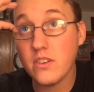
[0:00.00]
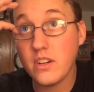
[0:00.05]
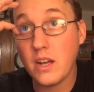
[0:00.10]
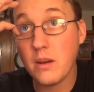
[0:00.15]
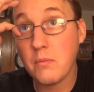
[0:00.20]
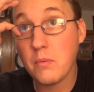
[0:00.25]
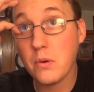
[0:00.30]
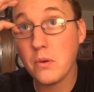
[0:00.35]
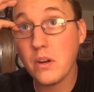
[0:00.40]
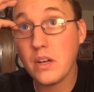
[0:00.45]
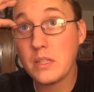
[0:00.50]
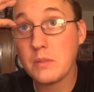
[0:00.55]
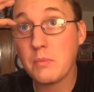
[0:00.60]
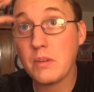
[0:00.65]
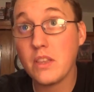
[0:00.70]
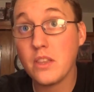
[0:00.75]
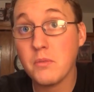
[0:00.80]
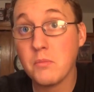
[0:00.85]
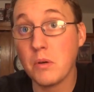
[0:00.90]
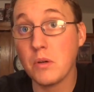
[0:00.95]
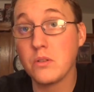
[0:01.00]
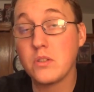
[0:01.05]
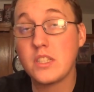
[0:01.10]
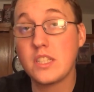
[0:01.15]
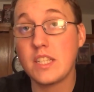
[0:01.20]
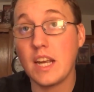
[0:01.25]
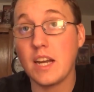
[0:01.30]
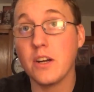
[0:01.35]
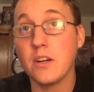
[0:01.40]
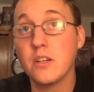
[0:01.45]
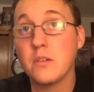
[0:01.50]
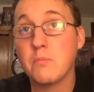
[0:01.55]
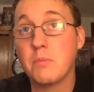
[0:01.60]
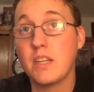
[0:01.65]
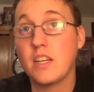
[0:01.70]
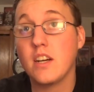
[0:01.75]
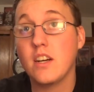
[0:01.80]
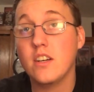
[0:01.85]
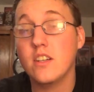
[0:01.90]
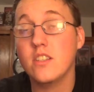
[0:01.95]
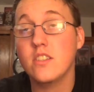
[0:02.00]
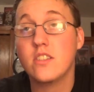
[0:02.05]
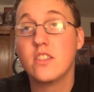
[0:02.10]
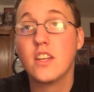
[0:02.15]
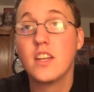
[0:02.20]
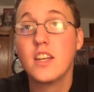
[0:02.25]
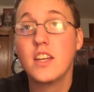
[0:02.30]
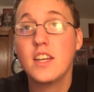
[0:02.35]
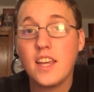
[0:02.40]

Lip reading: Naboo has been the most scared because